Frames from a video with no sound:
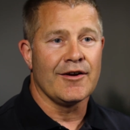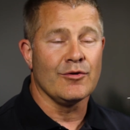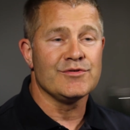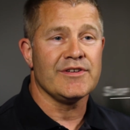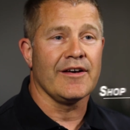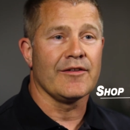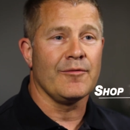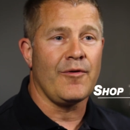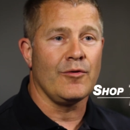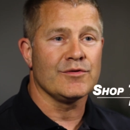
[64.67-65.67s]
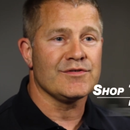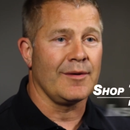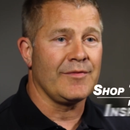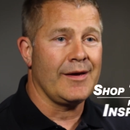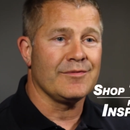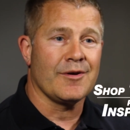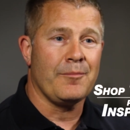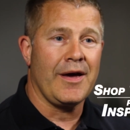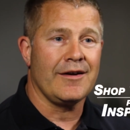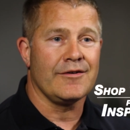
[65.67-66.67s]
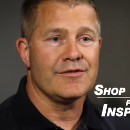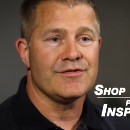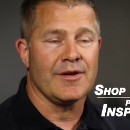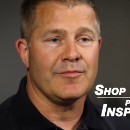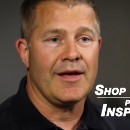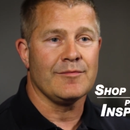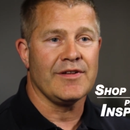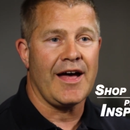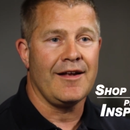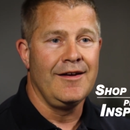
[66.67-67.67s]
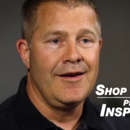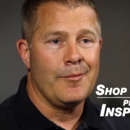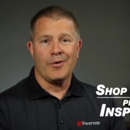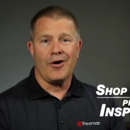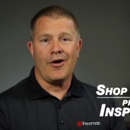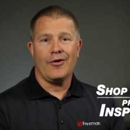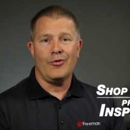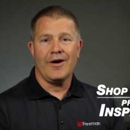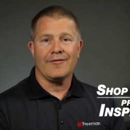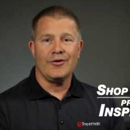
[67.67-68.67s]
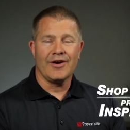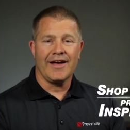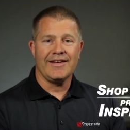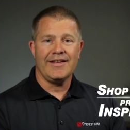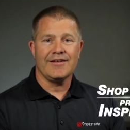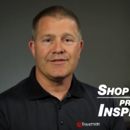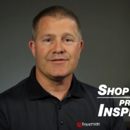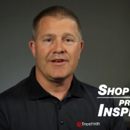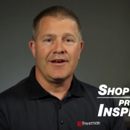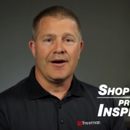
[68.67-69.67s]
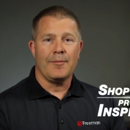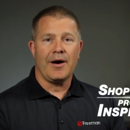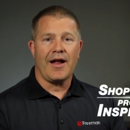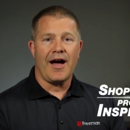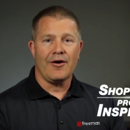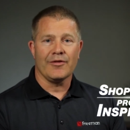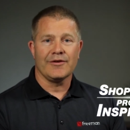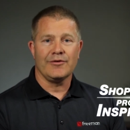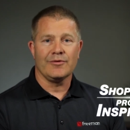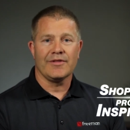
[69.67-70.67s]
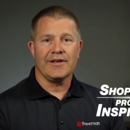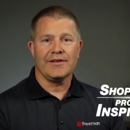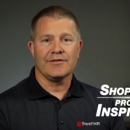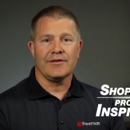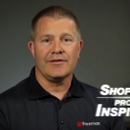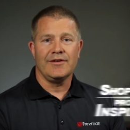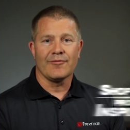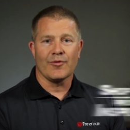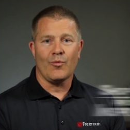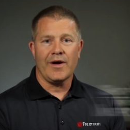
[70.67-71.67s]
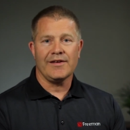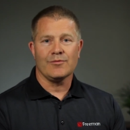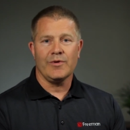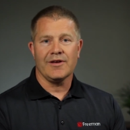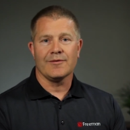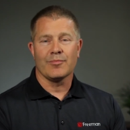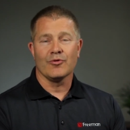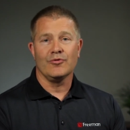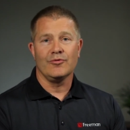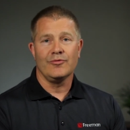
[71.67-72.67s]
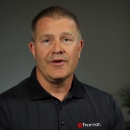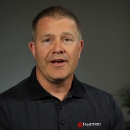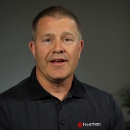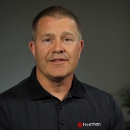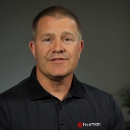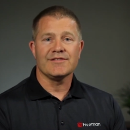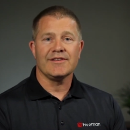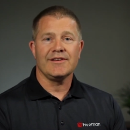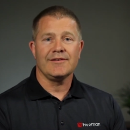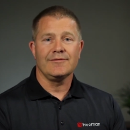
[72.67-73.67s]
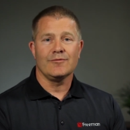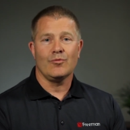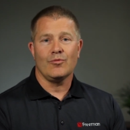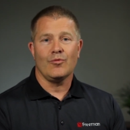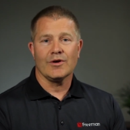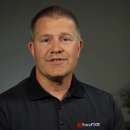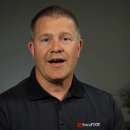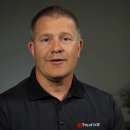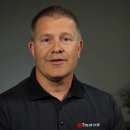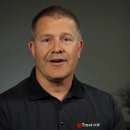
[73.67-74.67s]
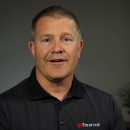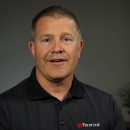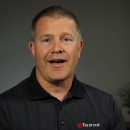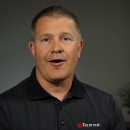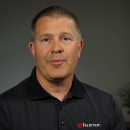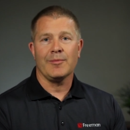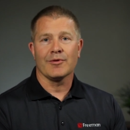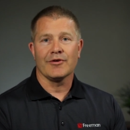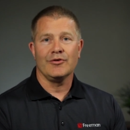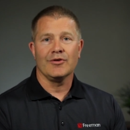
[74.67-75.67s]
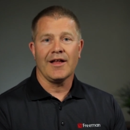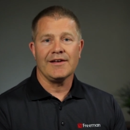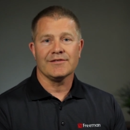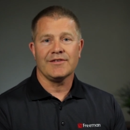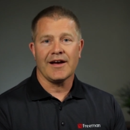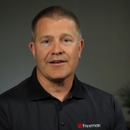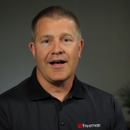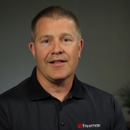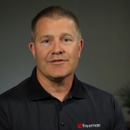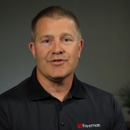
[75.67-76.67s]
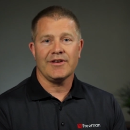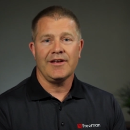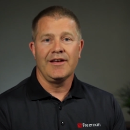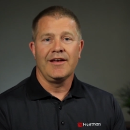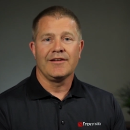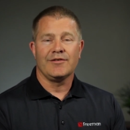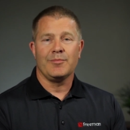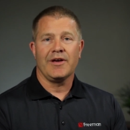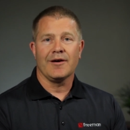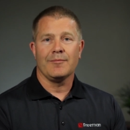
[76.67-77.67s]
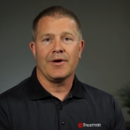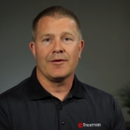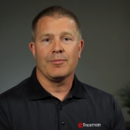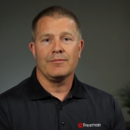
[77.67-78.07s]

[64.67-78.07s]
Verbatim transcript: go see other folks, sometimes competitors, sometimes not, but all who have good ideas about how they're doing things and different ways we can improve and see what's out there and how people are utilizing technology to become better